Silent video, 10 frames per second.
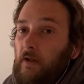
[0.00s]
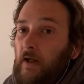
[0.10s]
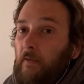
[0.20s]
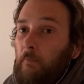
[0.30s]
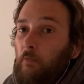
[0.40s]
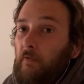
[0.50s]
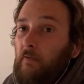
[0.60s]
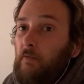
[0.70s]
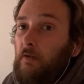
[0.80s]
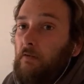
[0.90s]
and I'm
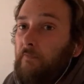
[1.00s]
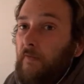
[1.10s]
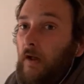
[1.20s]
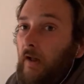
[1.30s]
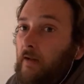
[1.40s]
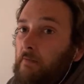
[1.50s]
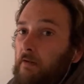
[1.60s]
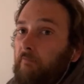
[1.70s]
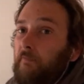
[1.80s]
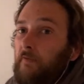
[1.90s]
also high on
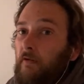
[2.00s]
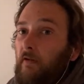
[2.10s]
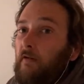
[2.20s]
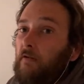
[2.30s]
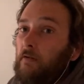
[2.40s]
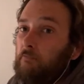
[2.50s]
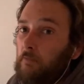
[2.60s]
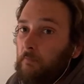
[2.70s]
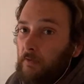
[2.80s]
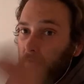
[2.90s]
diazepam from last night,
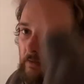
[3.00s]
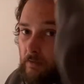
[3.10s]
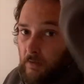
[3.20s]
probably,